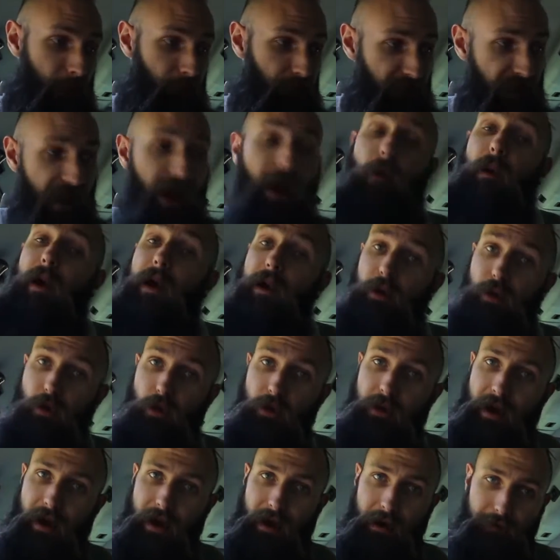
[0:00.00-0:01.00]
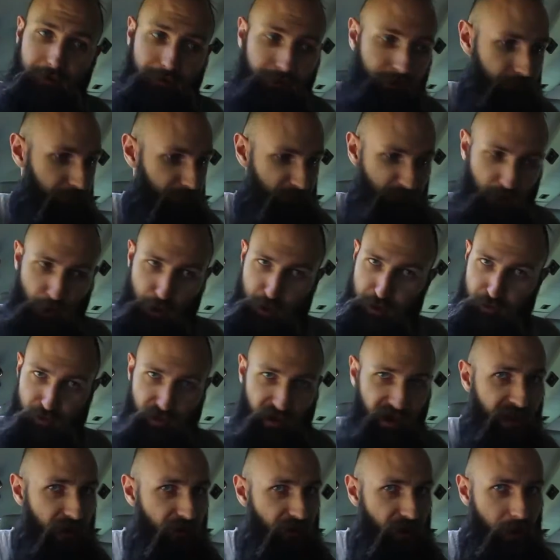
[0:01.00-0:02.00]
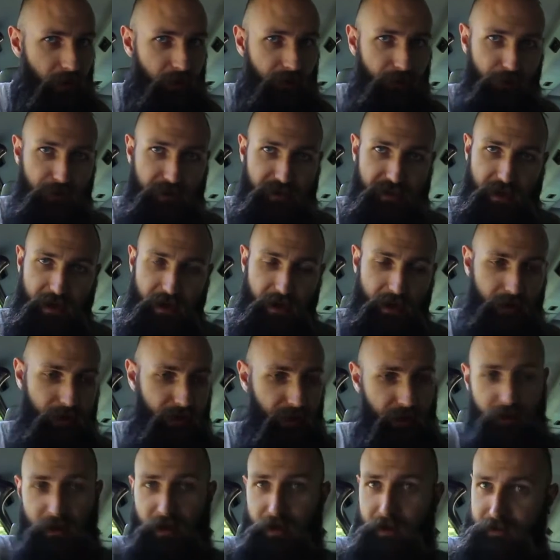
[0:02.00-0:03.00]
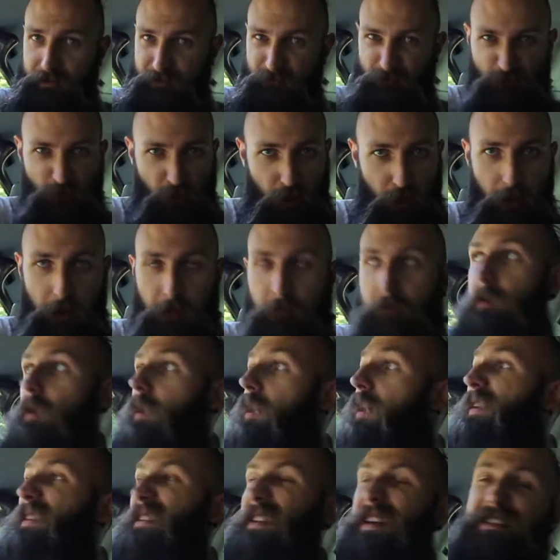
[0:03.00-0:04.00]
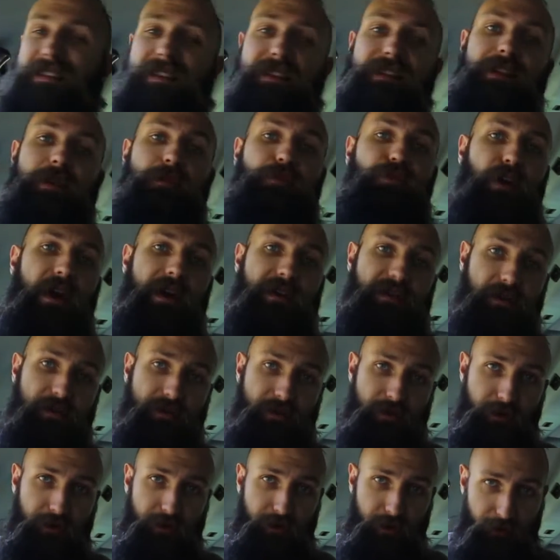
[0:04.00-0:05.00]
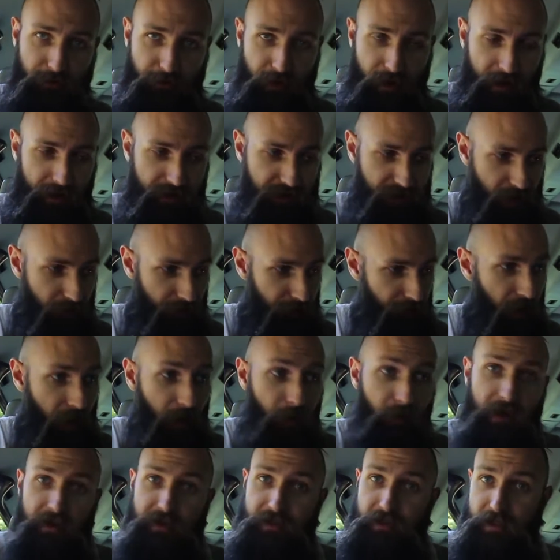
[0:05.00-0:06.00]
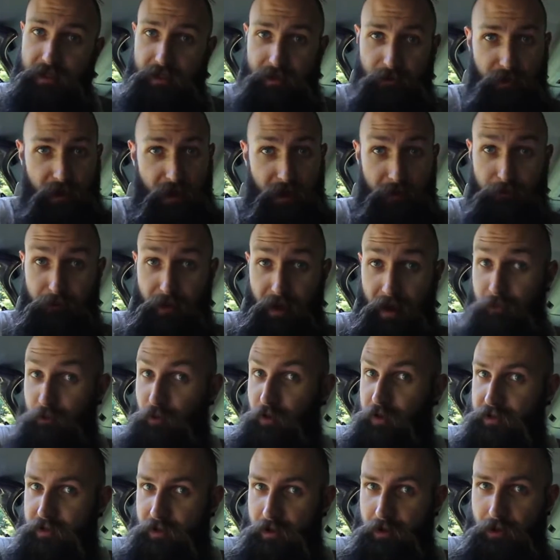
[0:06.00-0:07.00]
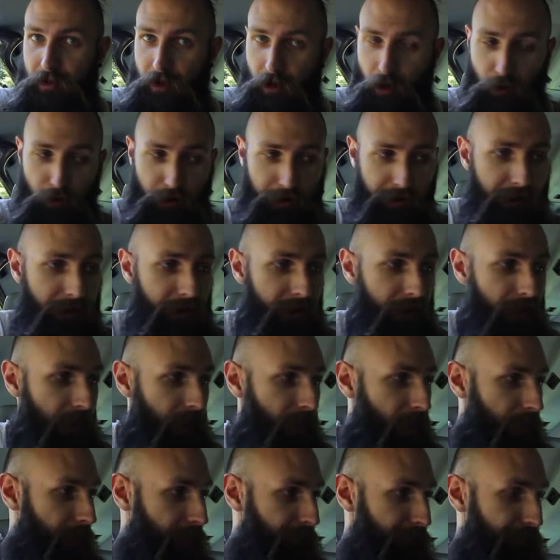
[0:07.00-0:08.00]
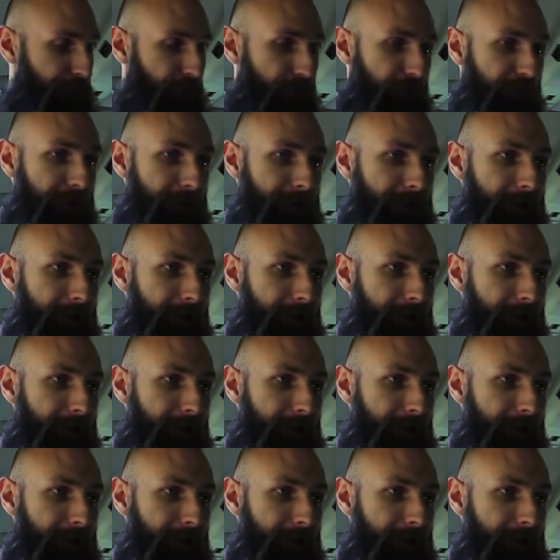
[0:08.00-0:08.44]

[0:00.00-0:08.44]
Now I could have, there's plenty of them for sale, and you know, decently priced considering the fact of how much these bad boys can go for.